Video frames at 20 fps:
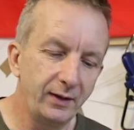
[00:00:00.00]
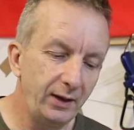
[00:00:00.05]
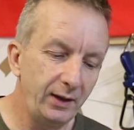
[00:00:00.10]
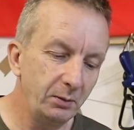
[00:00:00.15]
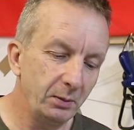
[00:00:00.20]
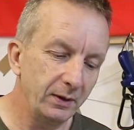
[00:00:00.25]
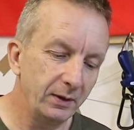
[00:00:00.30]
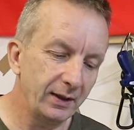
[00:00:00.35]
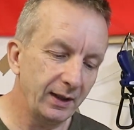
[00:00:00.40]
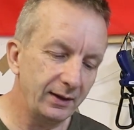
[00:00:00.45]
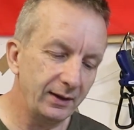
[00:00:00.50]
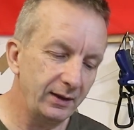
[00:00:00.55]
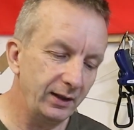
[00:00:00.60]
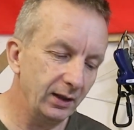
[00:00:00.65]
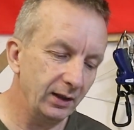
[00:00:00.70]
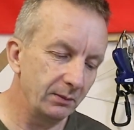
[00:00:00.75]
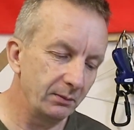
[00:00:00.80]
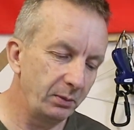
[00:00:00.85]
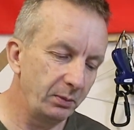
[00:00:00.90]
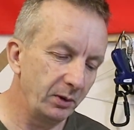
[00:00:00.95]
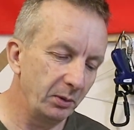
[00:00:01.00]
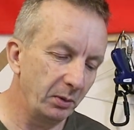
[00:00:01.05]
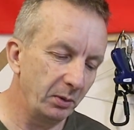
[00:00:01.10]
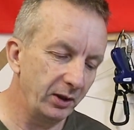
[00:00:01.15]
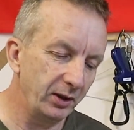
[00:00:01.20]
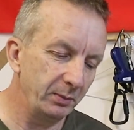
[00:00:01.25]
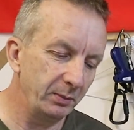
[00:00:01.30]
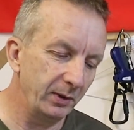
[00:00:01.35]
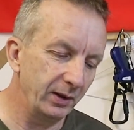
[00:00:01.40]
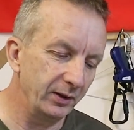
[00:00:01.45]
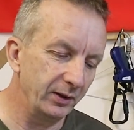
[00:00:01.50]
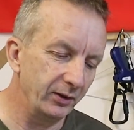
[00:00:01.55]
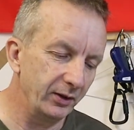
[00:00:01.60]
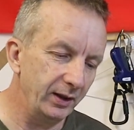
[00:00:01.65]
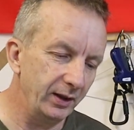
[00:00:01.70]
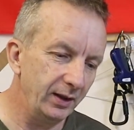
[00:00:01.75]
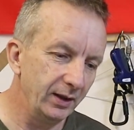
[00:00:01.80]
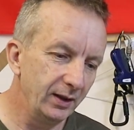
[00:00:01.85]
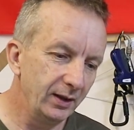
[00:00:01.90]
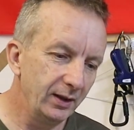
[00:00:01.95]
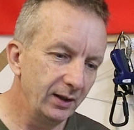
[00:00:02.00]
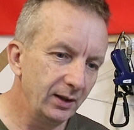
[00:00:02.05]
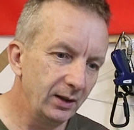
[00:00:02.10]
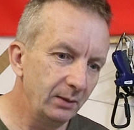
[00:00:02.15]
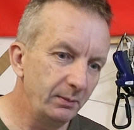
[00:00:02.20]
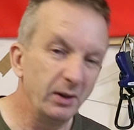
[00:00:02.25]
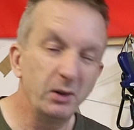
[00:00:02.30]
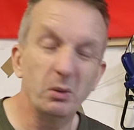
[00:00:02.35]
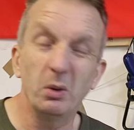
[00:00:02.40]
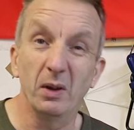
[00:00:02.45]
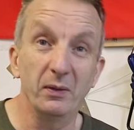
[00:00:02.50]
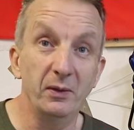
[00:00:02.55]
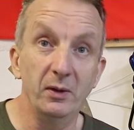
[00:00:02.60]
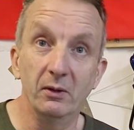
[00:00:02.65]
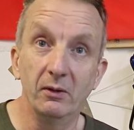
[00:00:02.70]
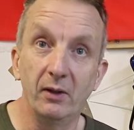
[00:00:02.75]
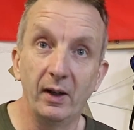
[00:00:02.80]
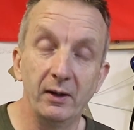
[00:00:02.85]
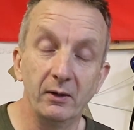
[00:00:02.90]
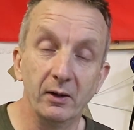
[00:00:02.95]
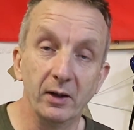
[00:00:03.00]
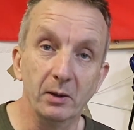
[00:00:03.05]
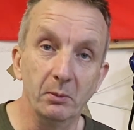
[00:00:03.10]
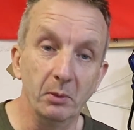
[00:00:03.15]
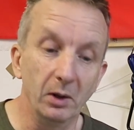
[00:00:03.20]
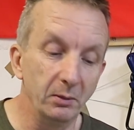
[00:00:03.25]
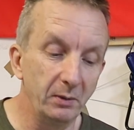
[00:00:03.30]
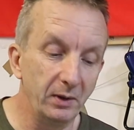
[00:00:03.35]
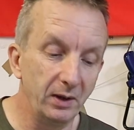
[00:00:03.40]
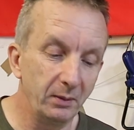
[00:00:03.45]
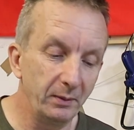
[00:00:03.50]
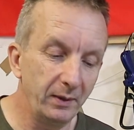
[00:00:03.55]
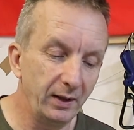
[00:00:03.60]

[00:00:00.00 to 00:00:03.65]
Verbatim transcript: These ones actually come from the British military and there's quite a few around at the moment.